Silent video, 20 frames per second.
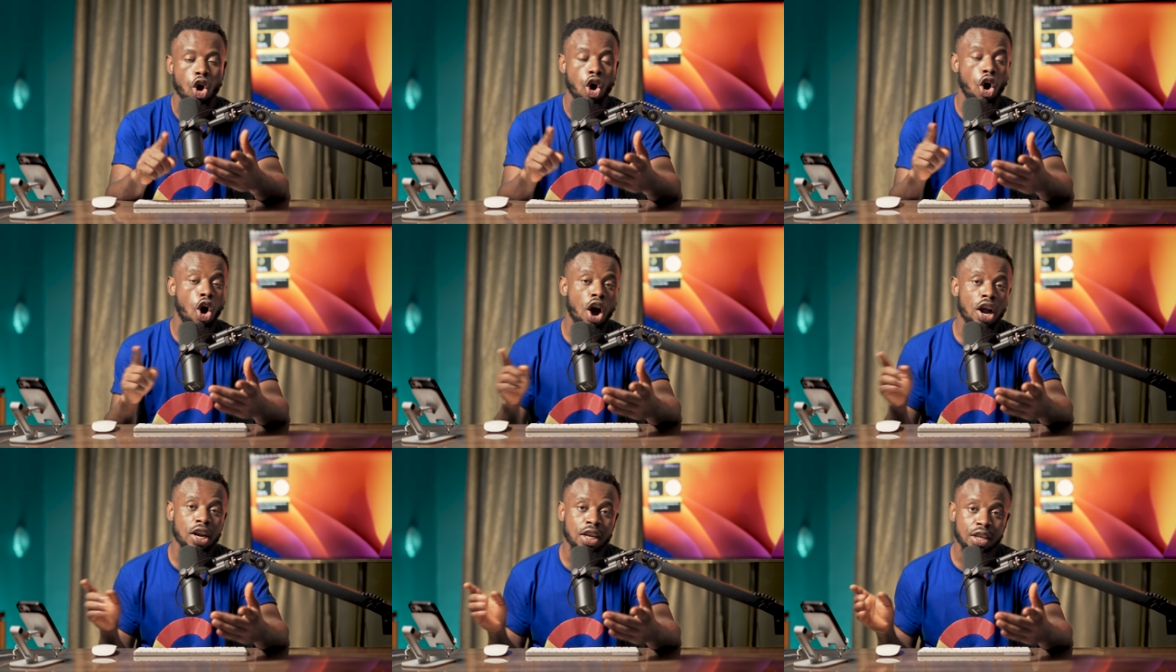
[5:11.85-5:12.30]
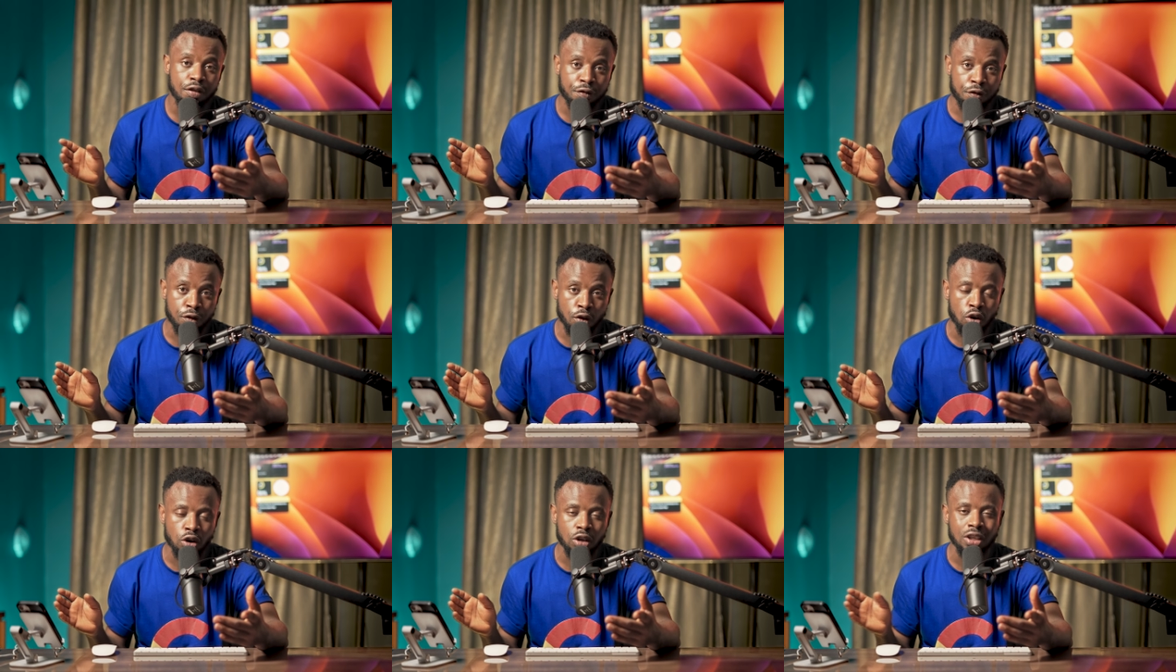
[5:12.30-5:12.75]
all the
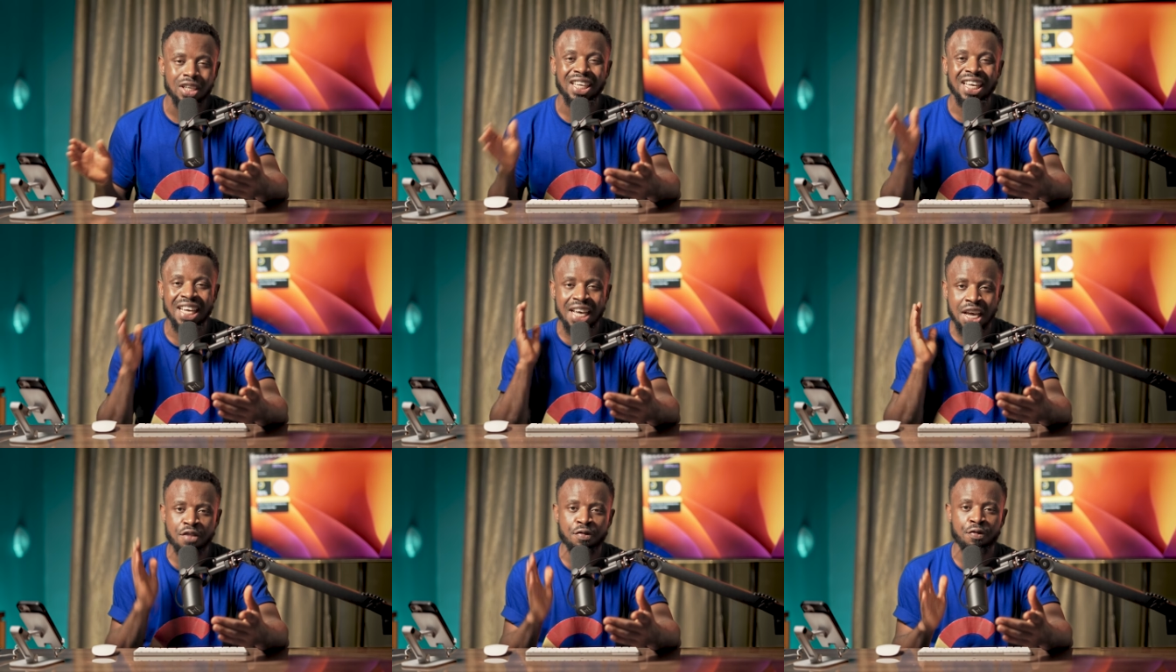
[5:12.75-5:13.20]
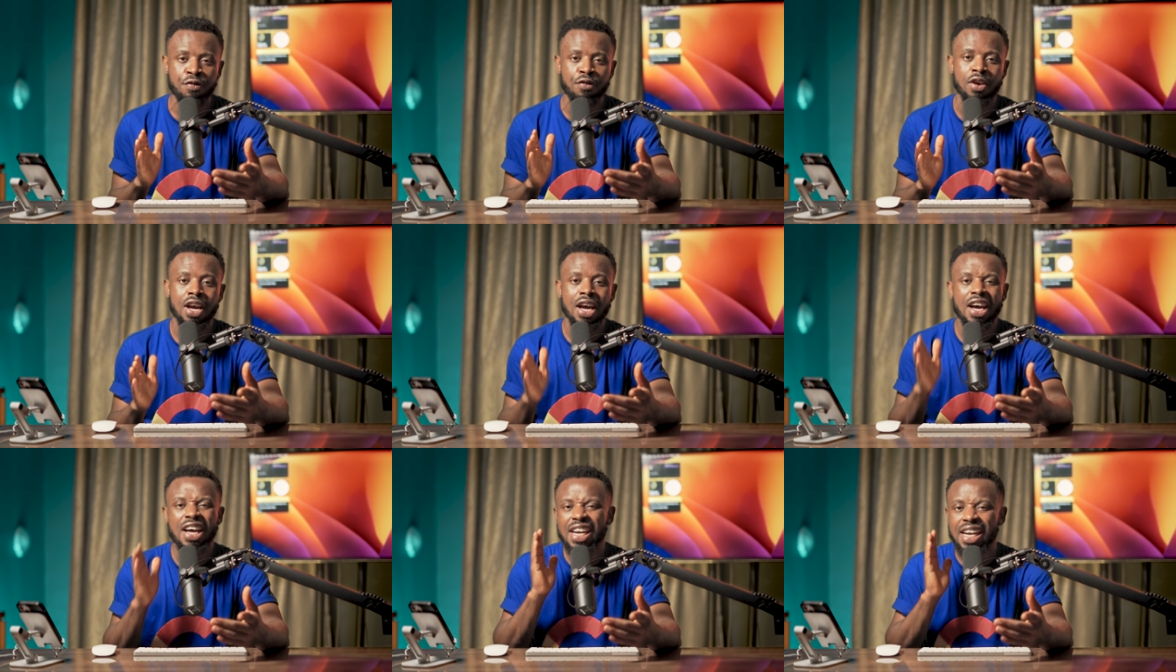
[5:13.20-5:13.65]
phone, if
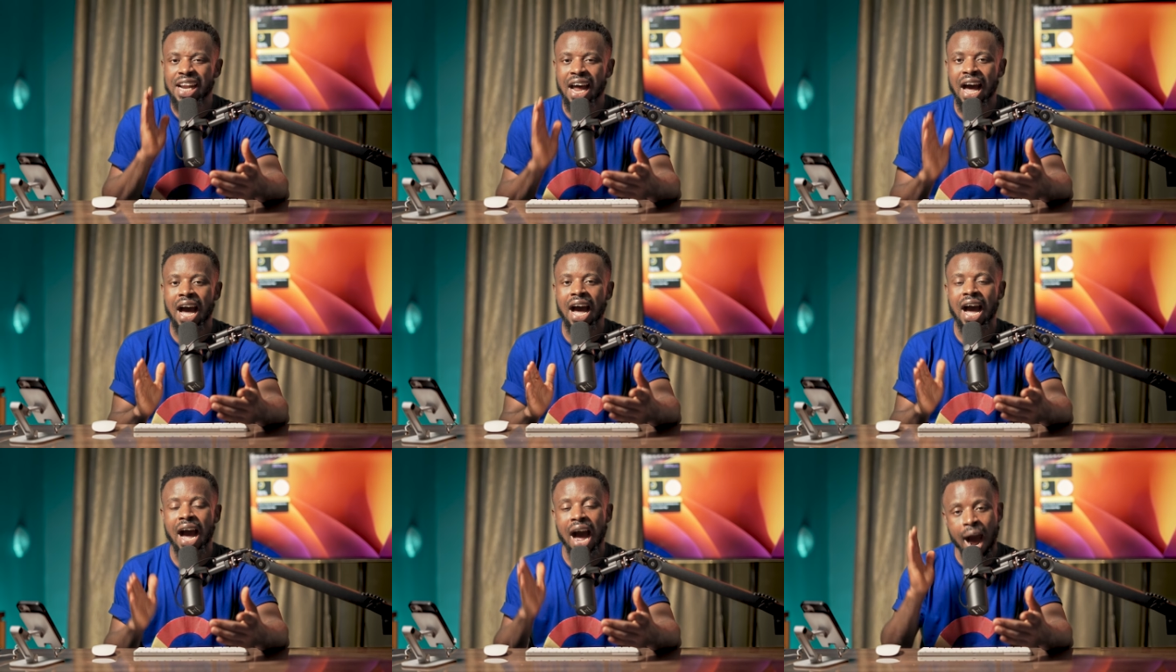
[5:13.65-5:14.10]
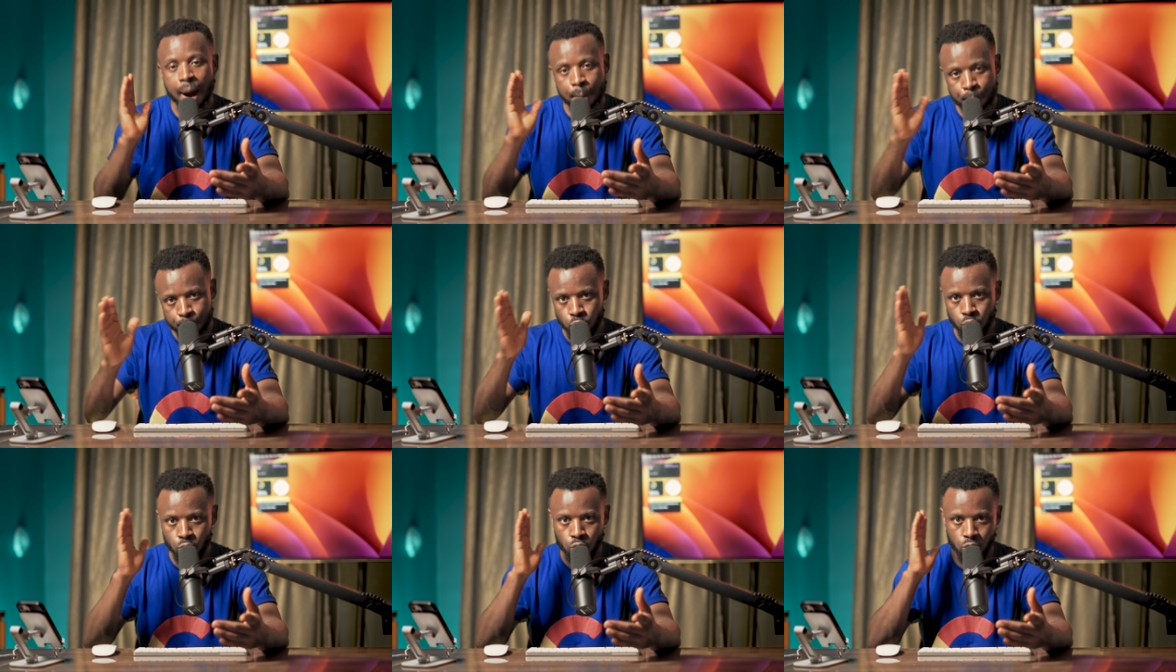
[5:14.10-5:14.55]
na
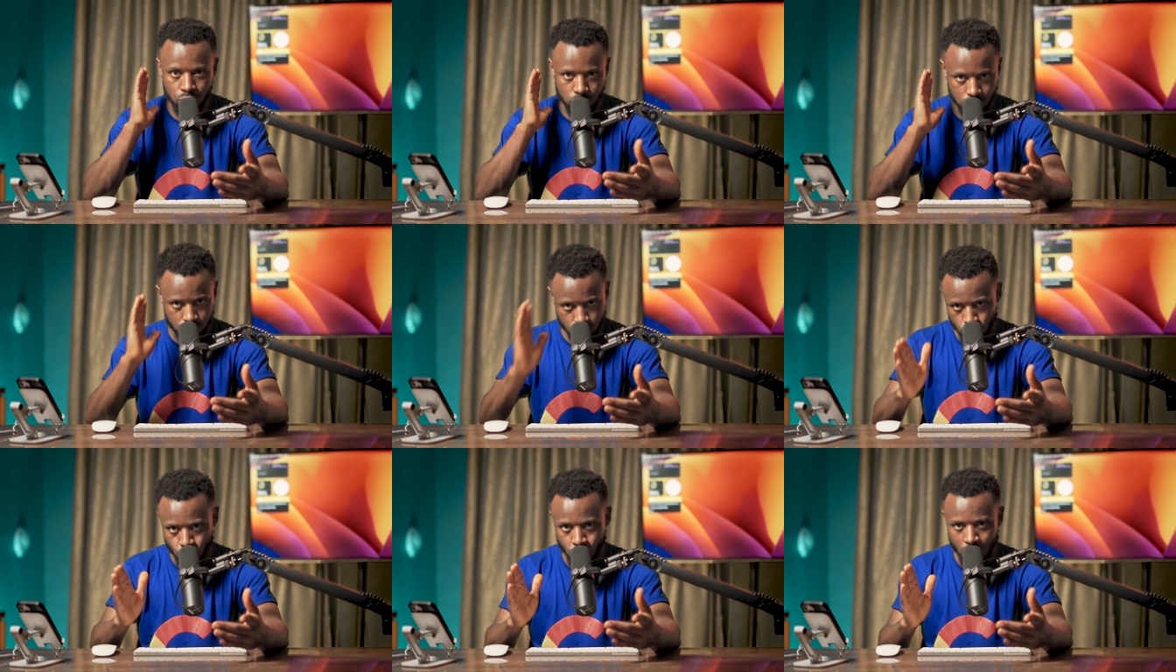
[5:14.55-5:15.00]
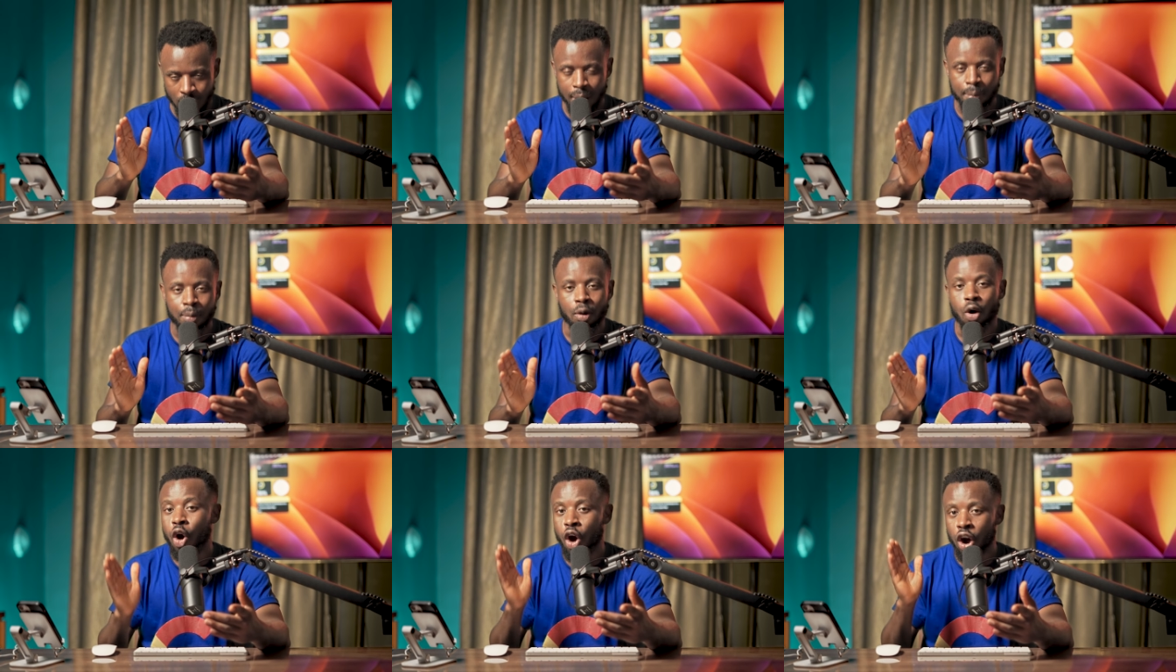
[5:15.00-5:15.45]
Apple do
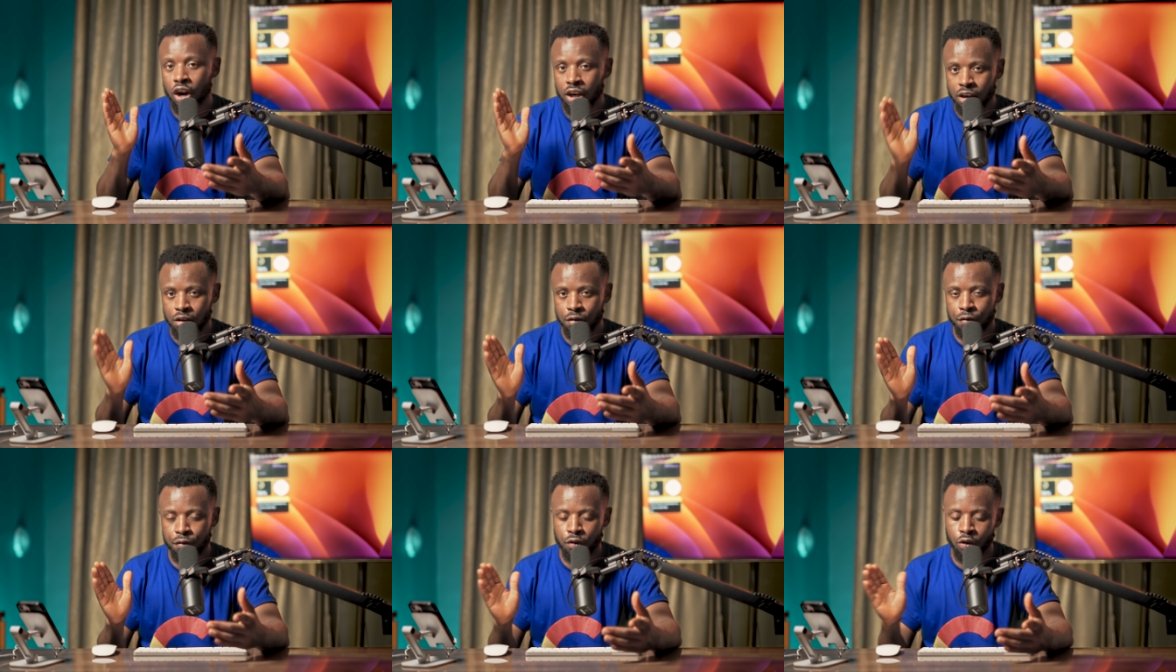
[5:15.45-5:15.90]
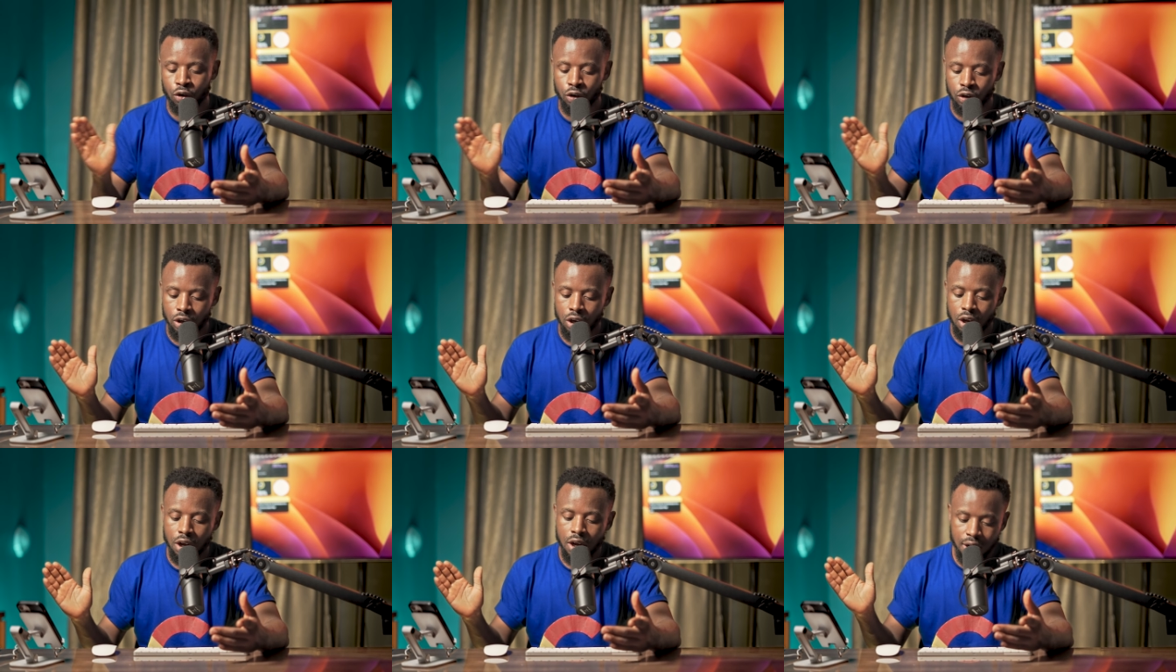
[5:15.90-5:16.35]
them, all the
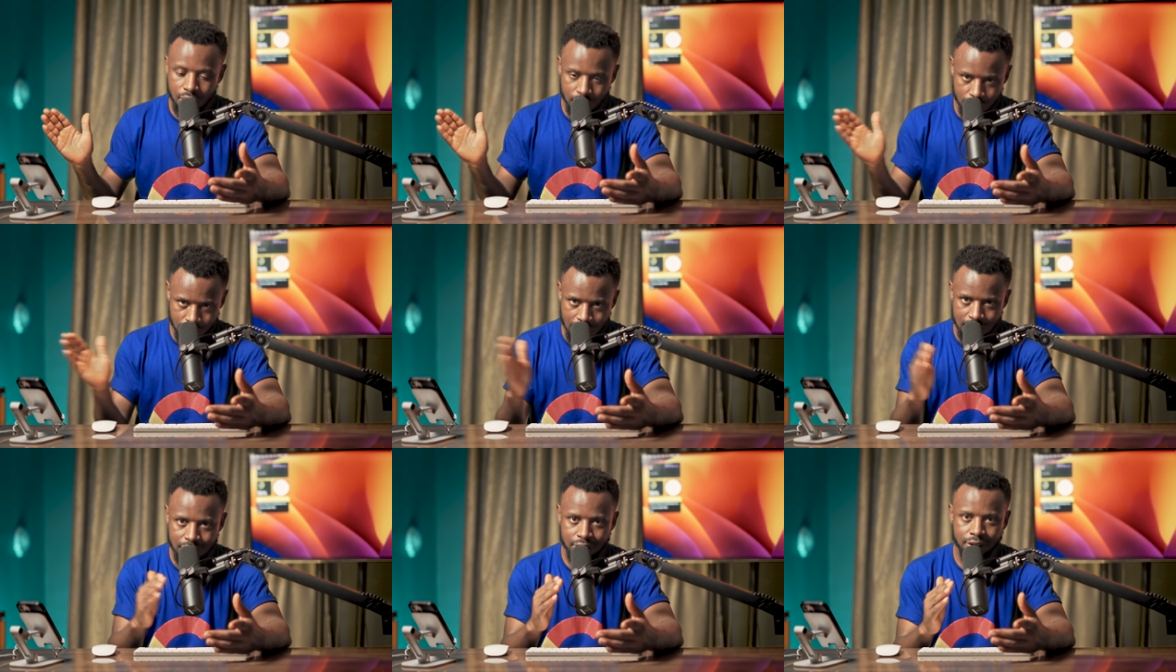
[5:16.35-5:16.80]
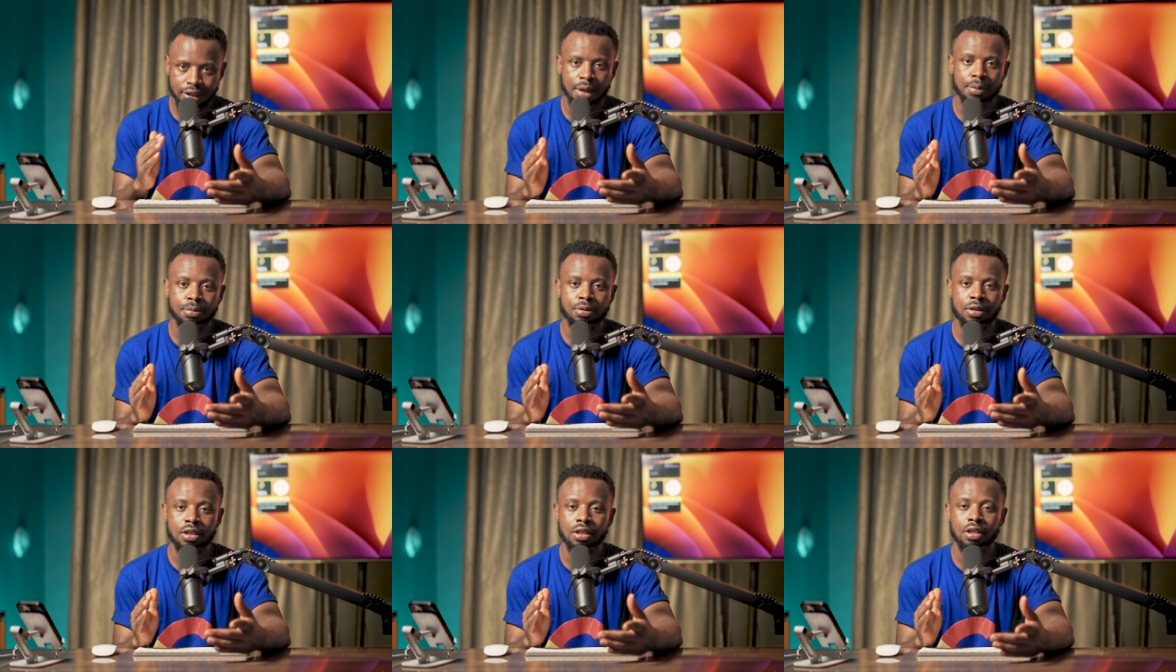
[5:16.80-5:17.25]
phone, not the
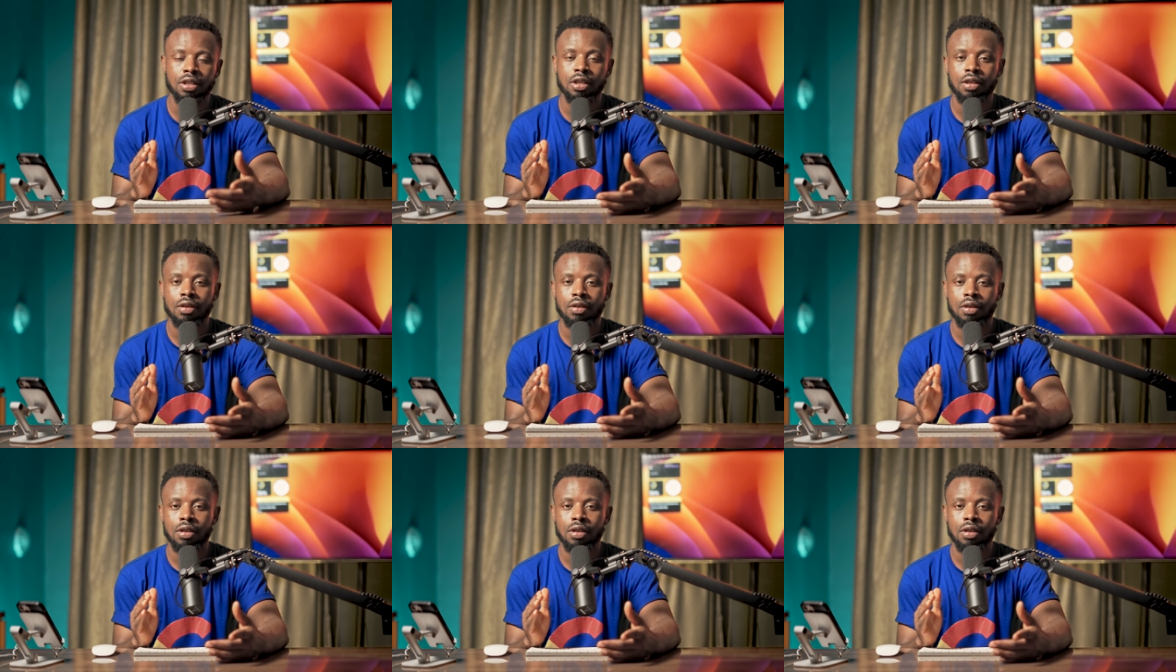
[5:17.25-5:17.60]
same thing.